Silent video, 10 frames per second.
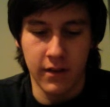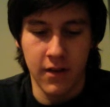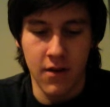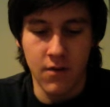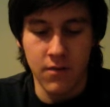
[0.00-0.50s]

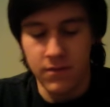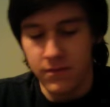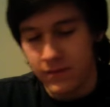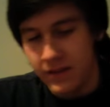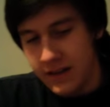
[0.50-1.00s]

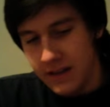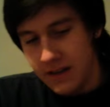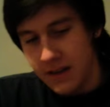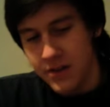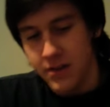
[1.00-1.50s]
only
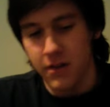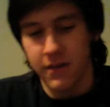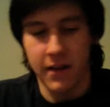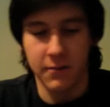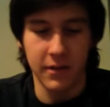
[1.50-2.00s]
issue I've
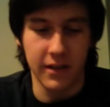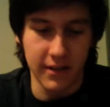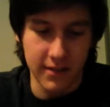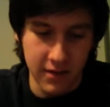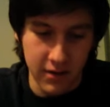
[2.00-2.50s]
had with
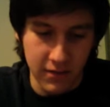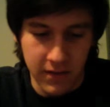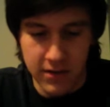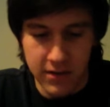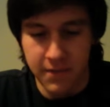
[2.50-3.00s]
it so
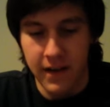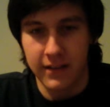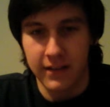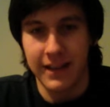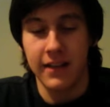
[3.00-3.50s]
far is the
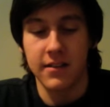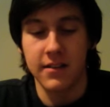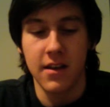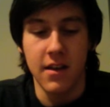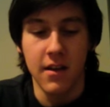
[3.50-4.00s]
fact that
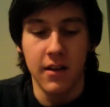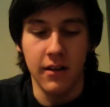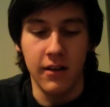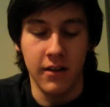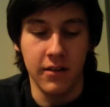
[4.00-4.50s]

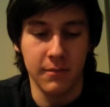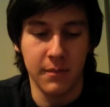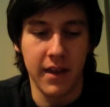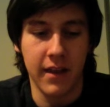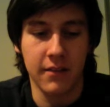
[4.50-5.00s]

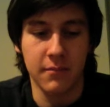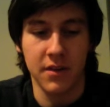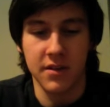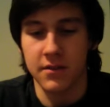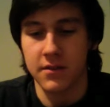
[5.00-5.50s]
being in
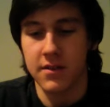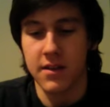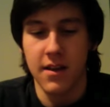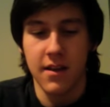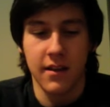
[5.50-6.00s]
Brussels,
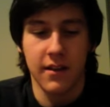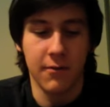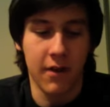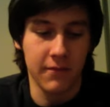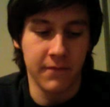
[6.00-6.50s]
there
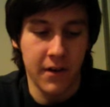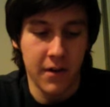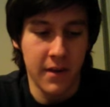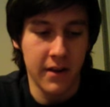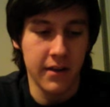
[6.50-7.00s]
aren't very
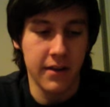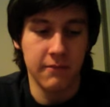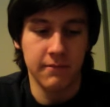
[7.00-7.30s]
many